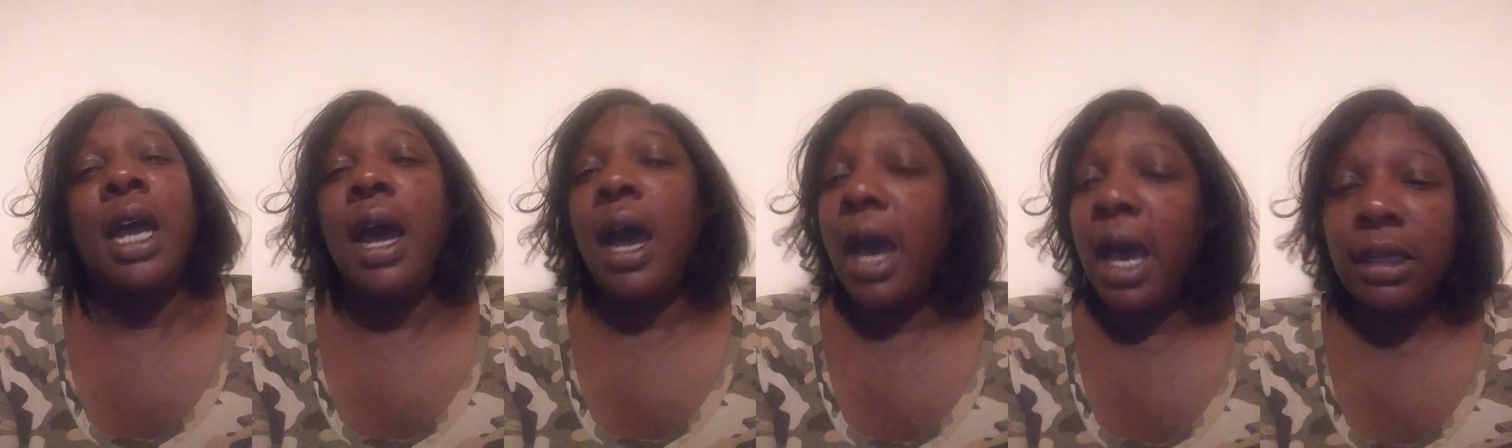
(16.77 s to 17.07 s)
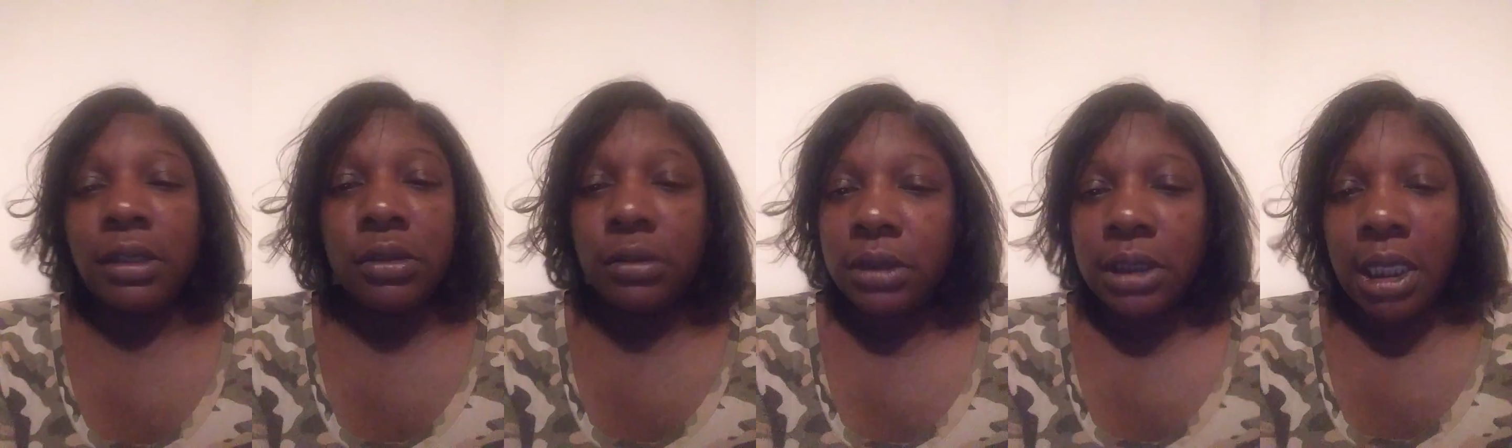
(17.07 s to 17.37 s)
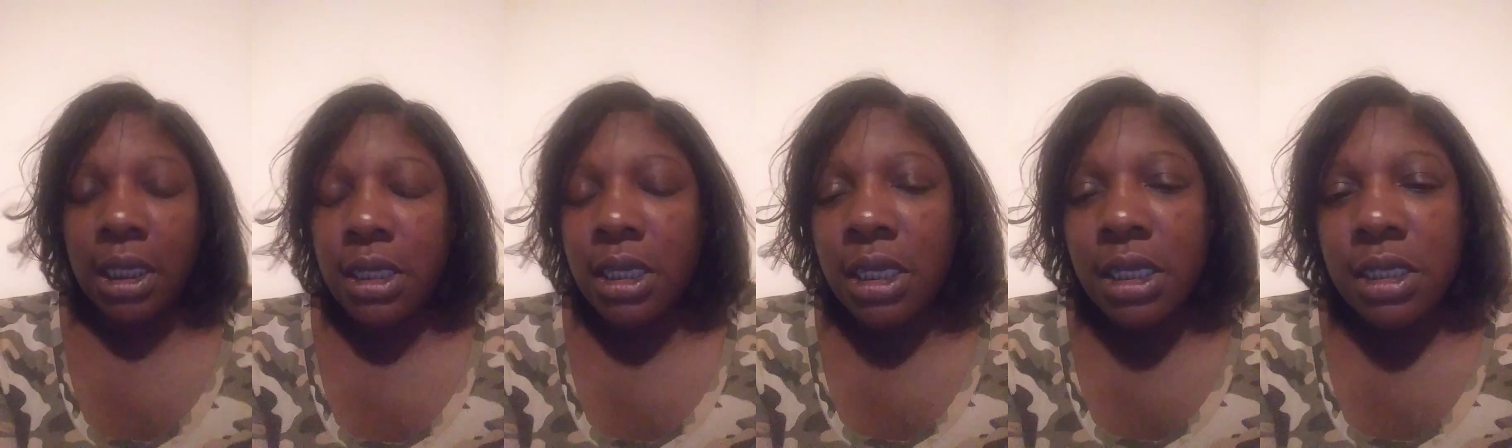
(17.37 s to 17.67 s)
I don't
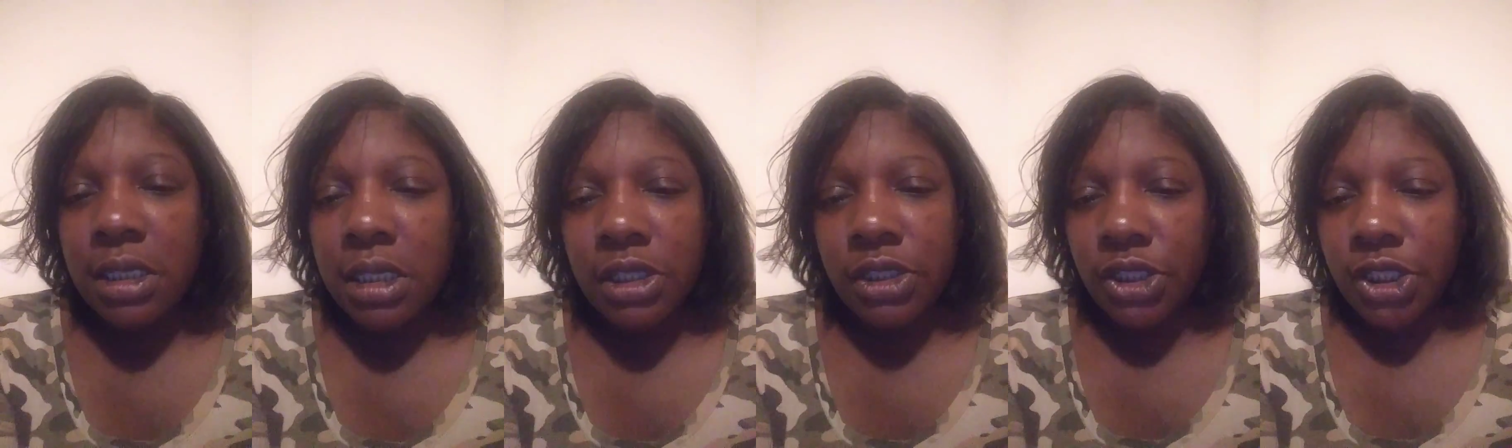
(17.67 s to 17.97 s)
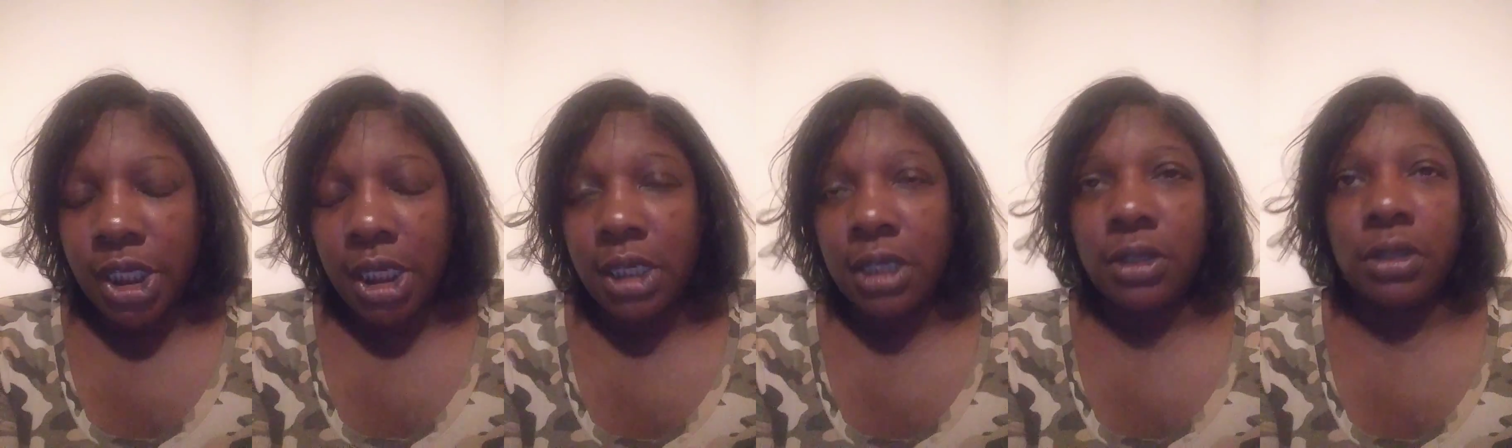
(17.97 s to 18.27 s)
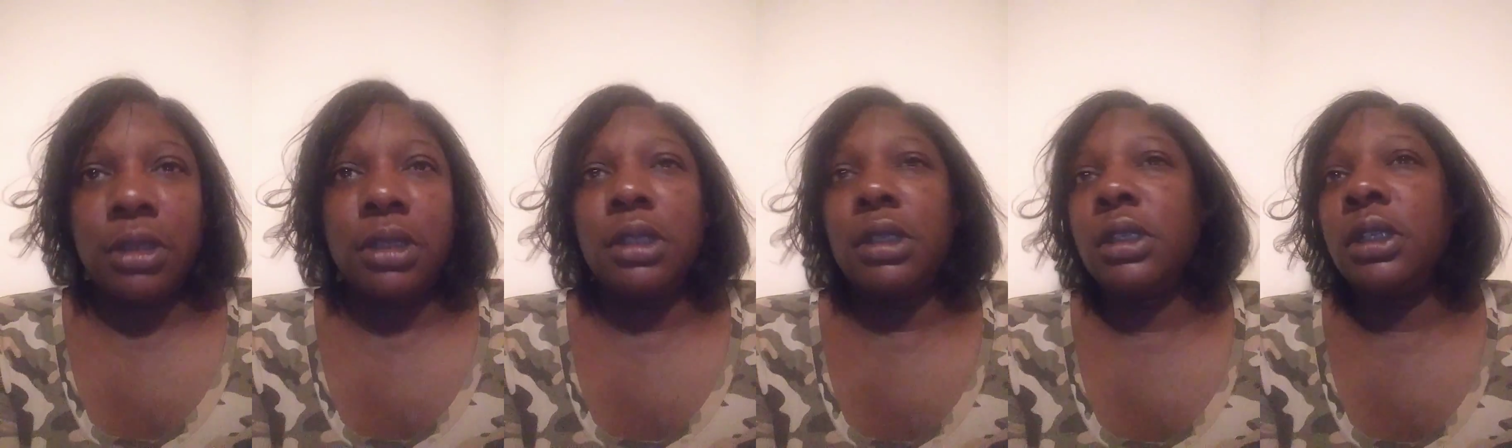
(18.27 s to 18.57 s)
think he's in
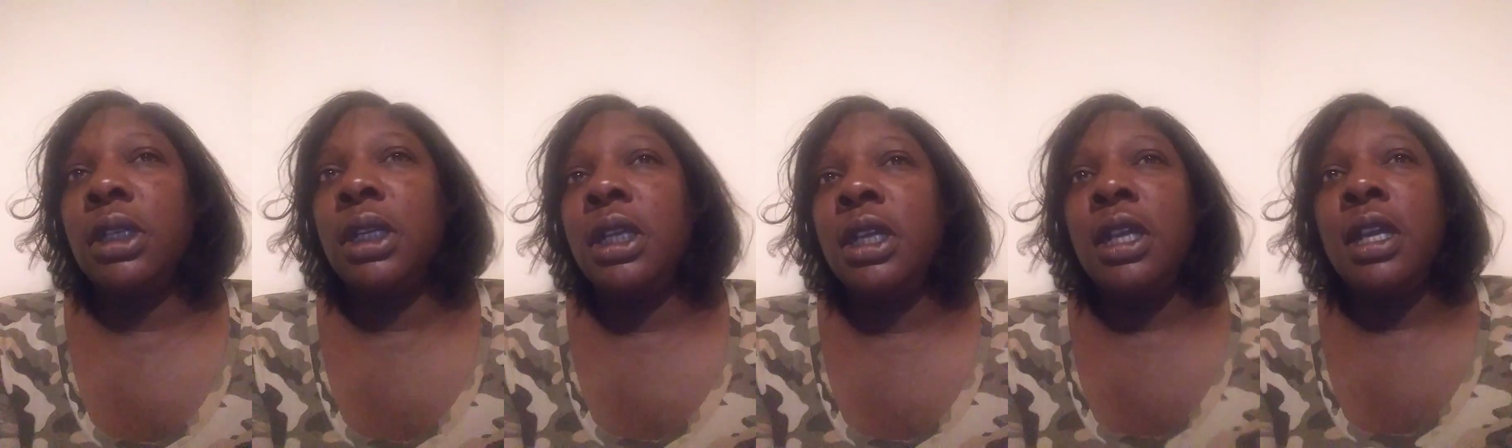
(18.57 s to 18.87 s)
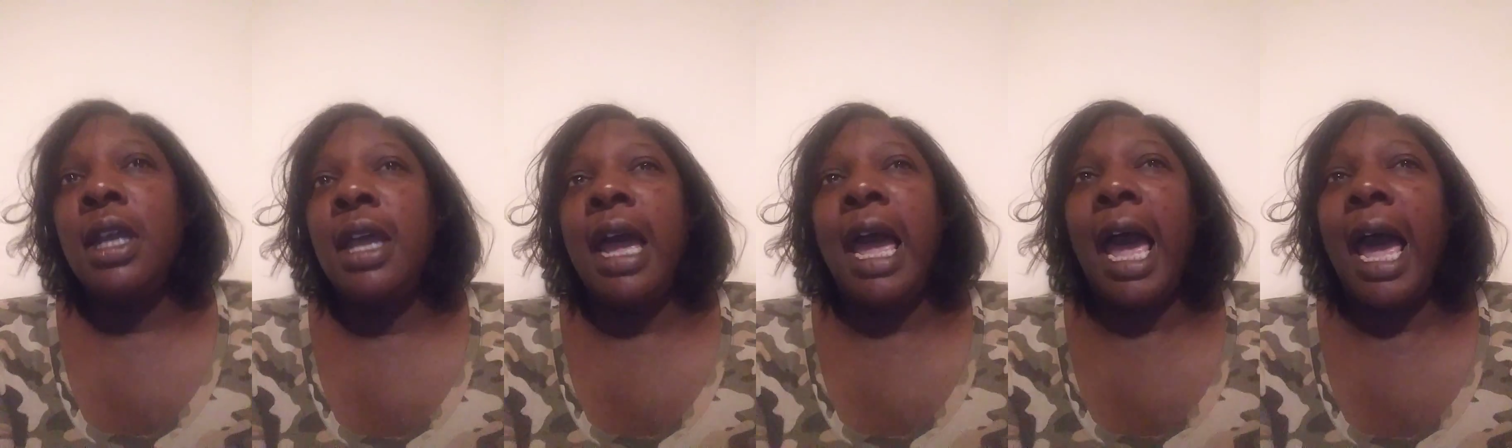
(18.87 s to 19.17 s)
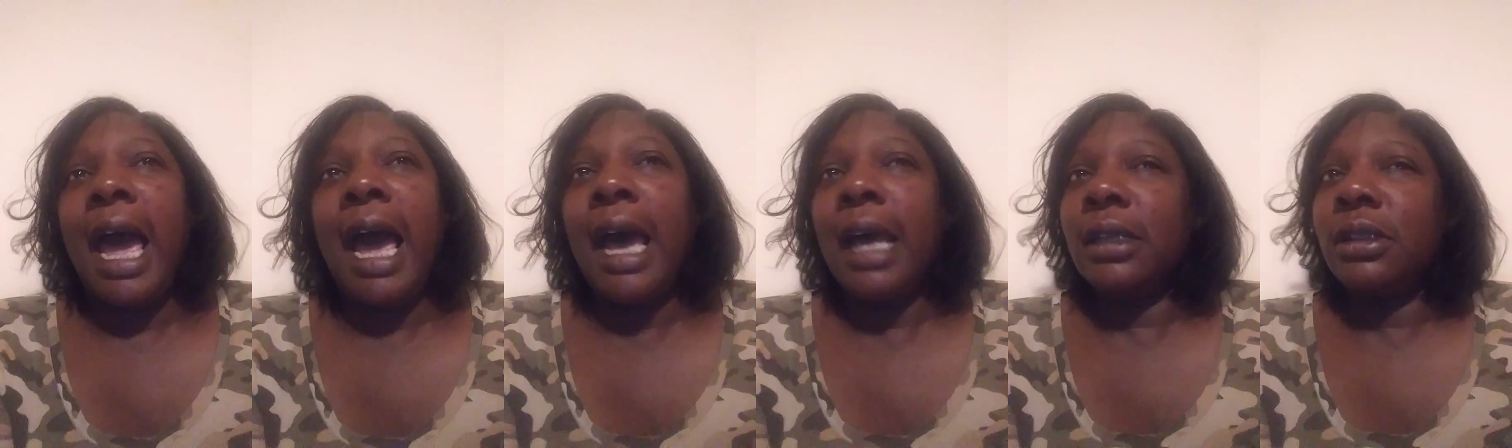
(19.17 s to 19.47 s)
jail.
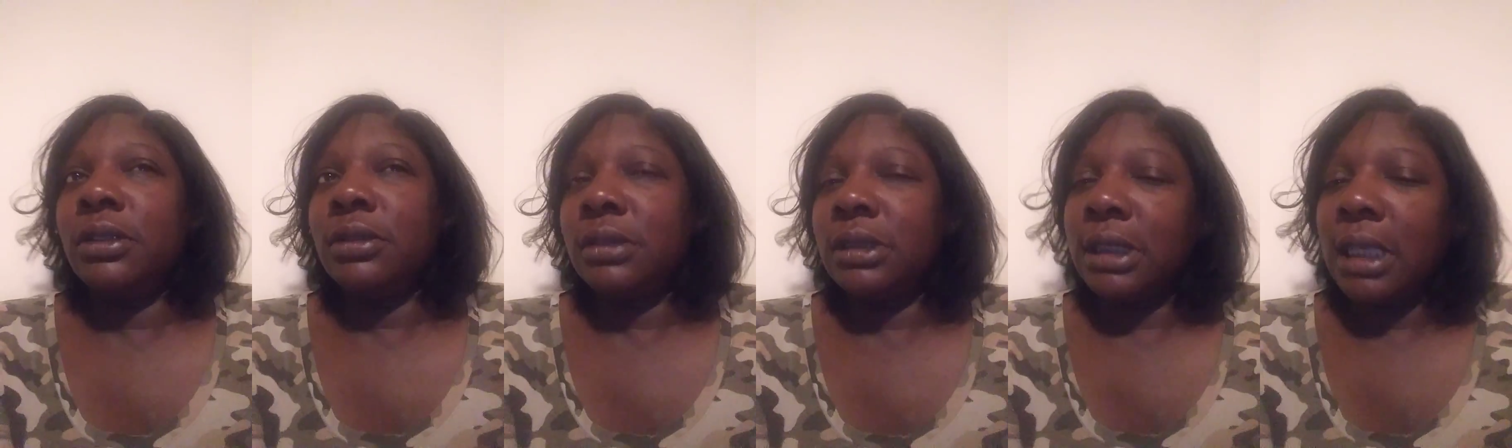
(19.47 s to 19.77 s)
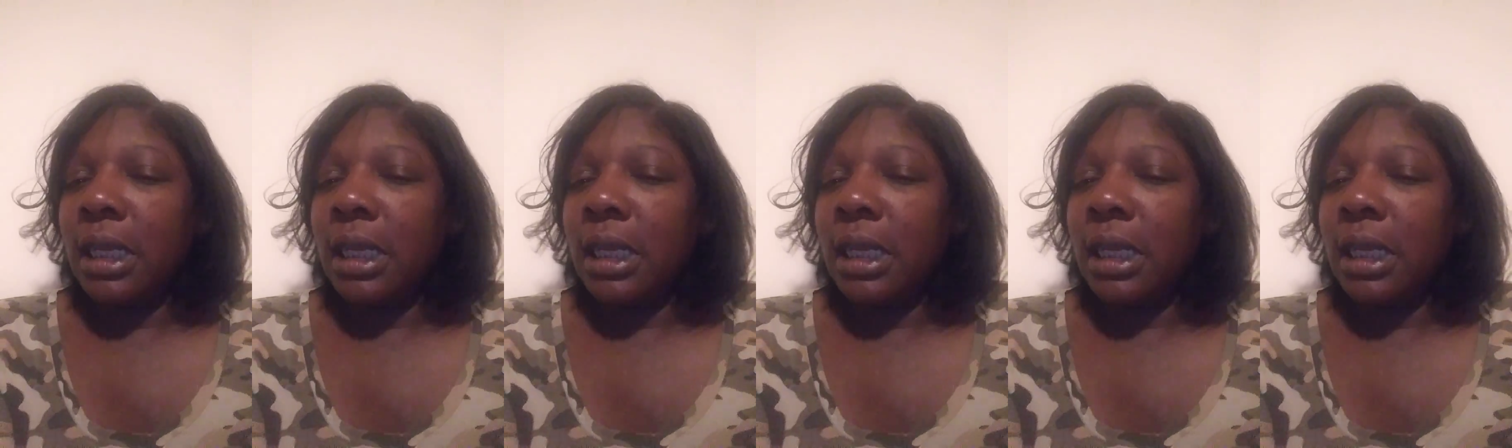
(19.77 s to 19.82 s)
I don't